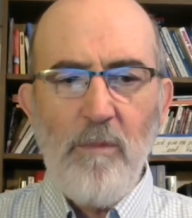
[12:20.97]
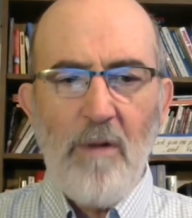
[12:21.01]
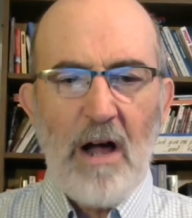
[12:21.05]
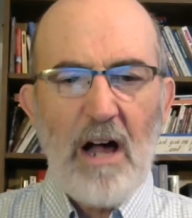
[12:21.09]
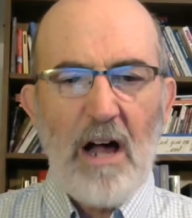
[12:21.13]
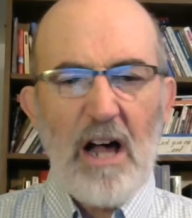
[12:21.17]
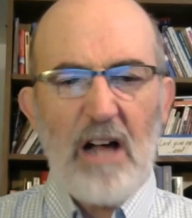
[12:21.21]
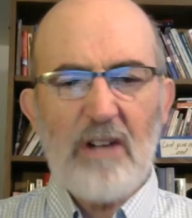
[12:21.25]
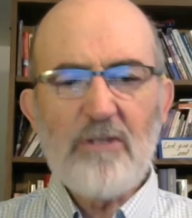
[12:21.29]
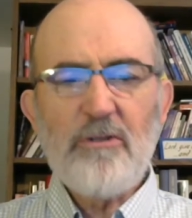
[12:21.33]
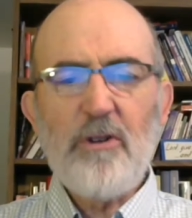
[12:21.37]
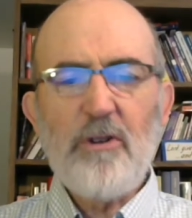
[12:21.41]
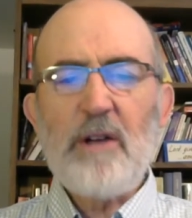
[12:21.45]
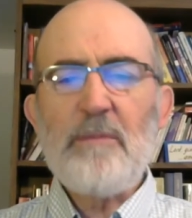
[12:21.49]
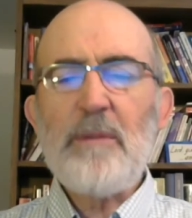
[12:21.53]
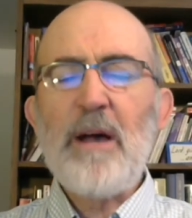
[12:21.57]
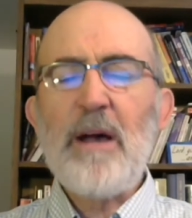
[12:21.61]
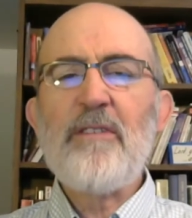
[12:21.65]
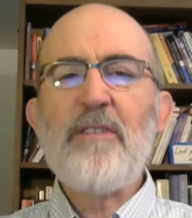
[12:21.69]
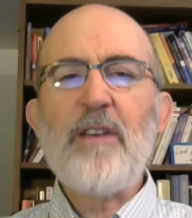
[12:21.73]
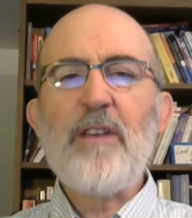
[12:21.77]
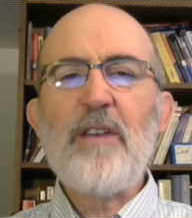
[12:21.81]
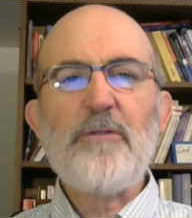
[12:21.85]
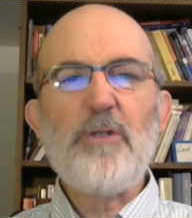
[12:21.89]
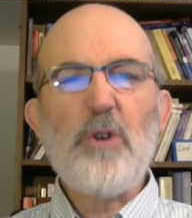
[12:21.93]
I'll treat
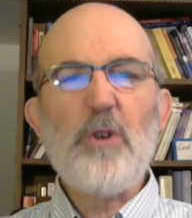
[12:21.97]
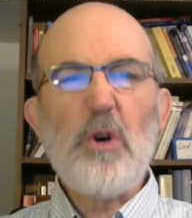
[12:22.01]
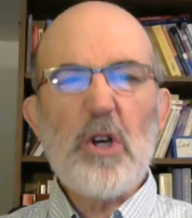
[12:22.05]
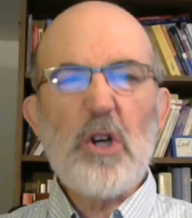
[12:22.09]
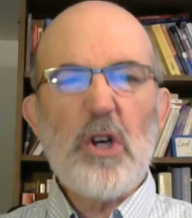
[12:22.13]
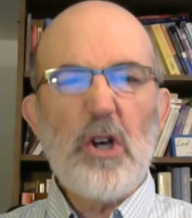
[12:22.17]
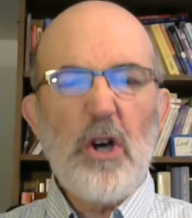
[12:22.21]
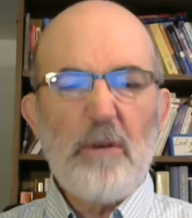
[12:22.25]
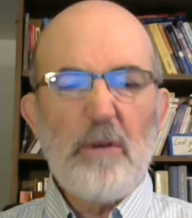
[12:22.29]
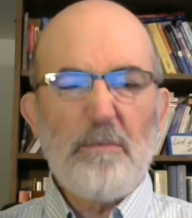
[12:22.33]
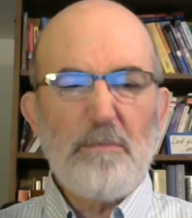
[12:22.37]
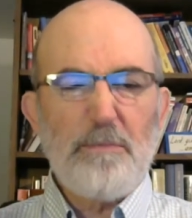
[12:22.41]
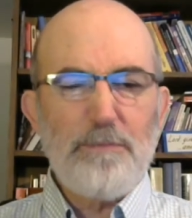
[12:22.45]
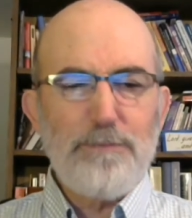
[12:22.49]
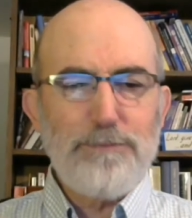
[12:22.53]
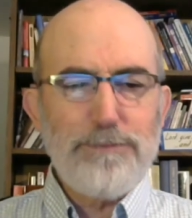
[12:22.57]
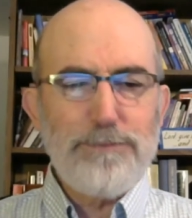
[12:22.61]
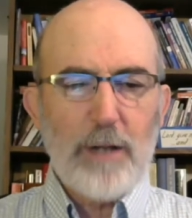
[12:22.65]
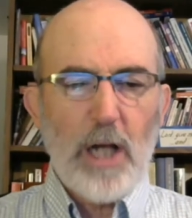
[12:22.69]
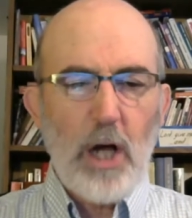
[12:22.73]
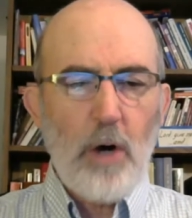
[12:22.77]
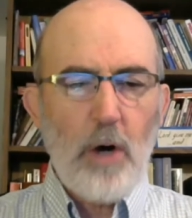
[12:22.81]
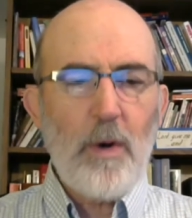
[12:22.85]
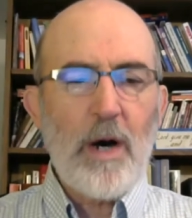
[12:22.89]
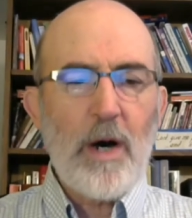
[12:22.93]
myself to a good
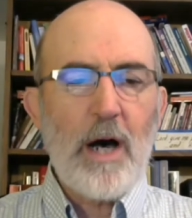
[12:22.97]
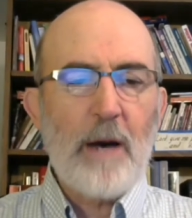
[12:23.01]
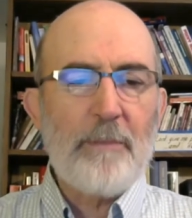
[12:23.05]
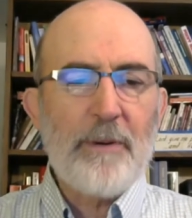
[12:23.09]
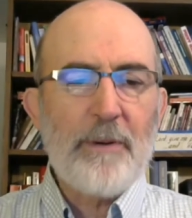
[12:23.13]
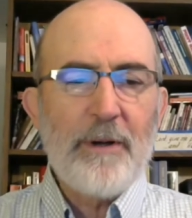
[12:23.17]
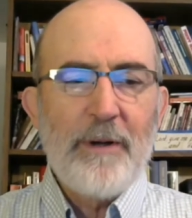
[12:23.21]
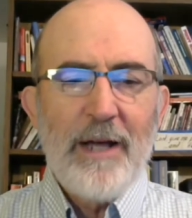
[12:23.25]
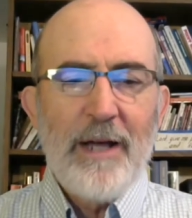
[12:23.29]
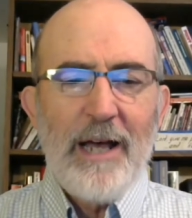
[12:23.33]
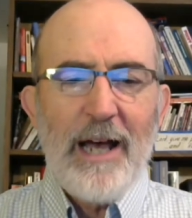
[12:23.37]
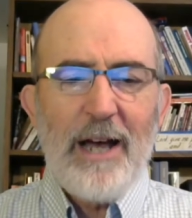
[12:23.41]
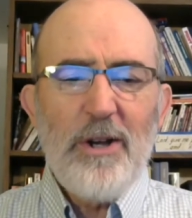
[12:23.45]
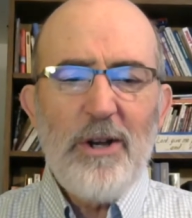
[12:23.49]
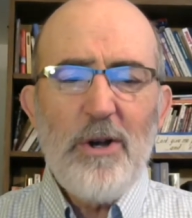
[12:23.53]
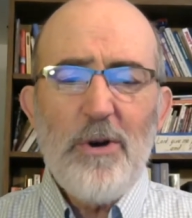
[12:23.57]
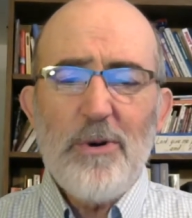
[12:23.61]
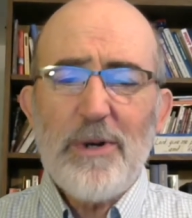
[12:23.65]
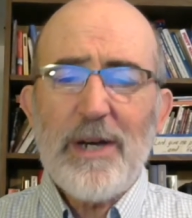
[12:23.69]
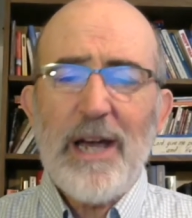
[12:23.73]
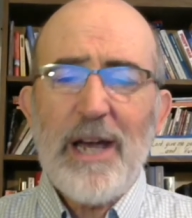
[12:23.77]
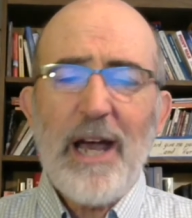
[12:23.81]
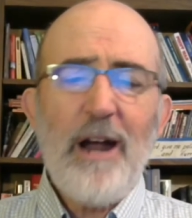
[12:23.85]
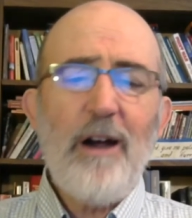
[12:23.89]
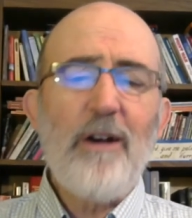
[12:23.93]
blow-up, and who
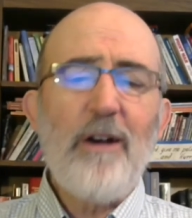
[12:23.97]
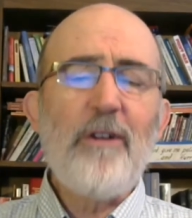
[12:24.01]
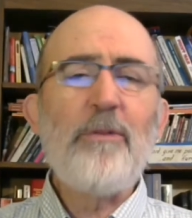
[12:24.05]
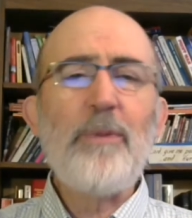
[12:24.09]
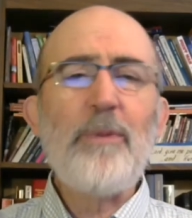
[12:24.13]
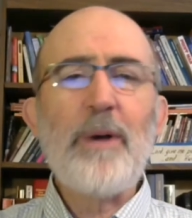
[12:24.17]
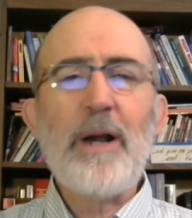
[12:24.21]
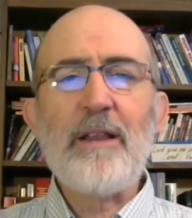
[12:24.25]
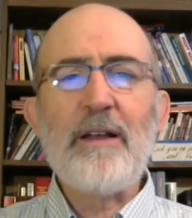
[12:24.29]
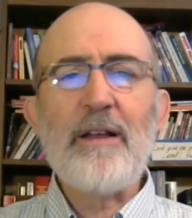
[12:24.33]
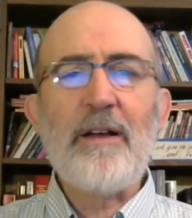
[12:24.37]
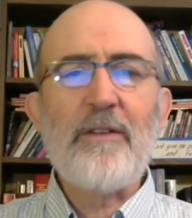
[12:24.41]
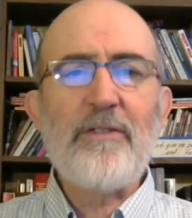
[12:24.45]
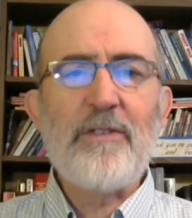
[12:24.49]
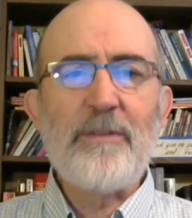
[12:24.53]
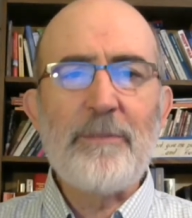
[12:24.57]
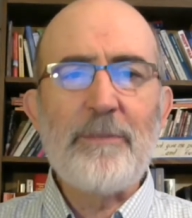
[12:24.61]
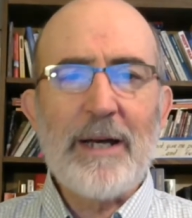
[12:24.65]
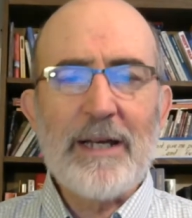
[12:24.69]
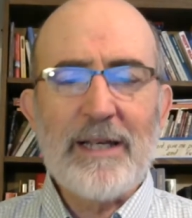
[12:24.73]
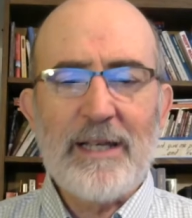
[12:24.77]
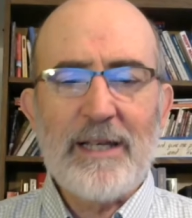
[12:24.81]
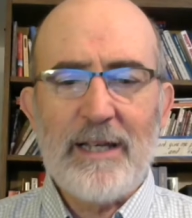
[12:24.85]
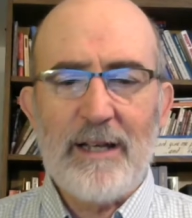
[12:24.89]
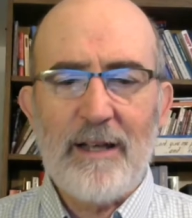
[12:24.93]
cares what it does to my
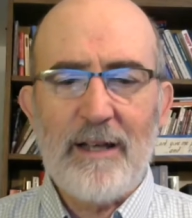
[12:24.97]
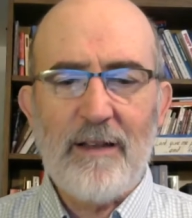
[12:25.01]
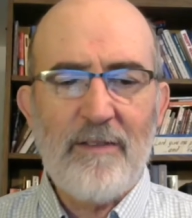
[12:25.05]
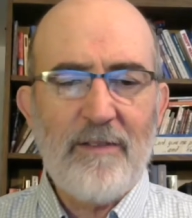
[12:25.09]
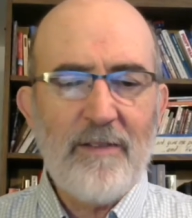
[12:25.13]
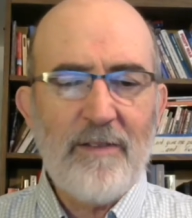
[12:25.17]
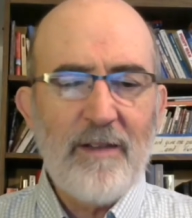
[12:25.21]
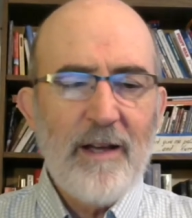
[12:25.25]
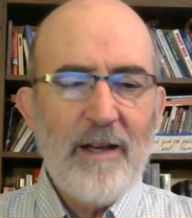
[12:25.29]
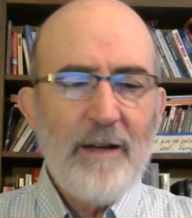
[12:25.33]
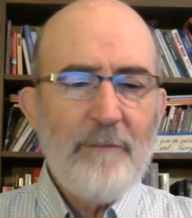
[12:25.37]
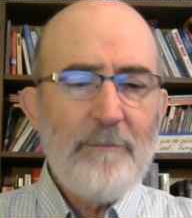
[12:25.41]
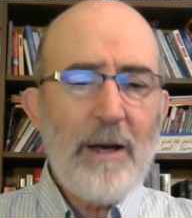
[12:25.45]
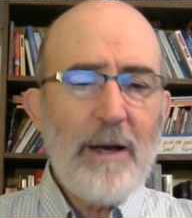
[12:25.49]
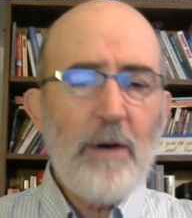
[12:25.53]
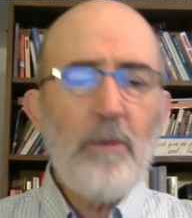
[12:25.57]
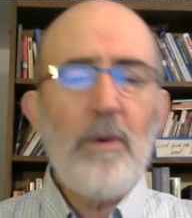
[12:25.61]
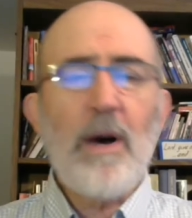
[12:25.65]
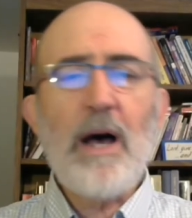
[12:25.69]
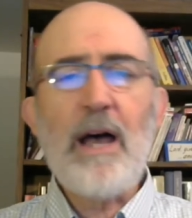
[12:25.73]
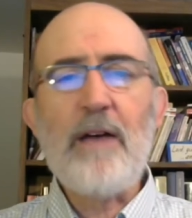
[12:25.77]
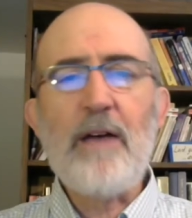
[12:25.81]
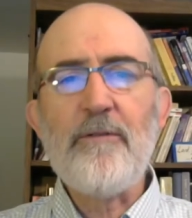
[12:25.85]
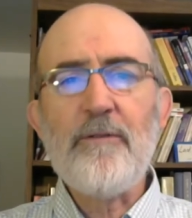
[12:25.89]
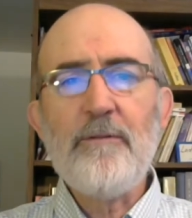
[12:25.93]
kids, my
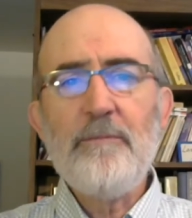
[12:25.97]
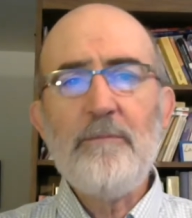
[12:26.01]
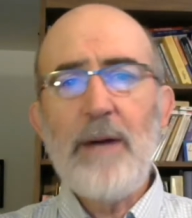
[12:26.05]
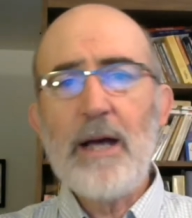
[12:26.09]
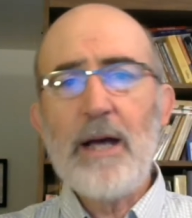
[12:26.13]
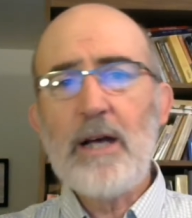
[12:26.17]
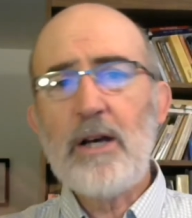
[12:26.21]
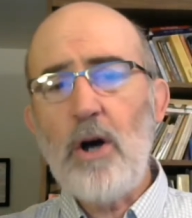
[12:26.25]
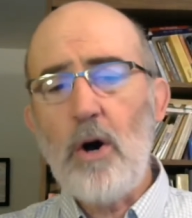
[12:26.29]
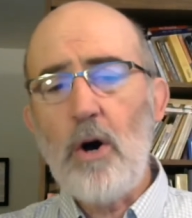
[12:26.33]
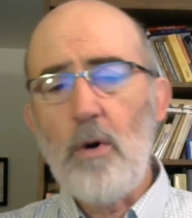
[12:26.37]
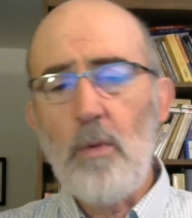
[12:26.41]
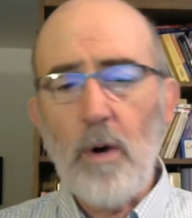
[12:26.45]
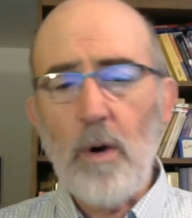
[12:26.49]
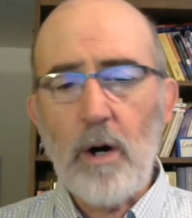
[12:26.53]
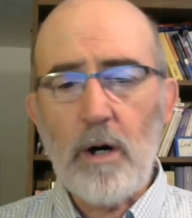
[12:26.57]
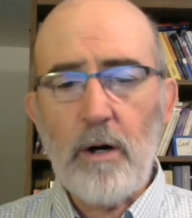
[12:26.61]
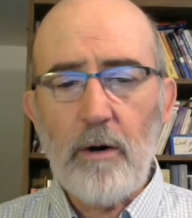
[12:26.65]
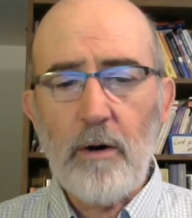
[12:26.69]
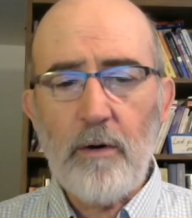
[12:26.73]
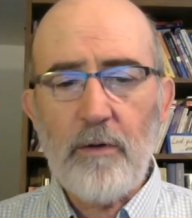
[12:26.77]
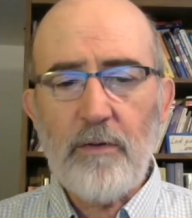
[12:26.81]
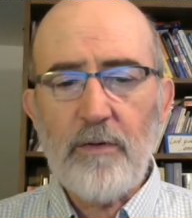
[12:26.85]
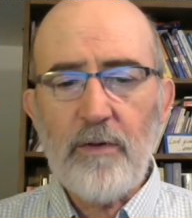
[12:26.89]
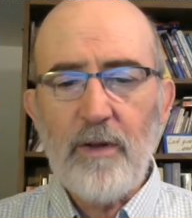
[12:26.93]
wife, my
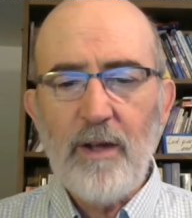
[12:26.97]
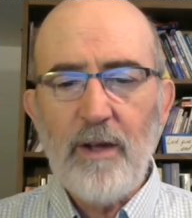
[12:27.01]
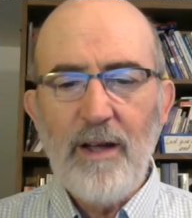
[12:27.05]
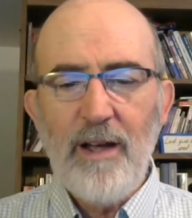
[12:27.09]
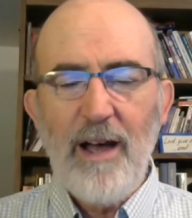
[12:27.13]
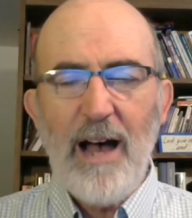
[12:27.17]
co-workers?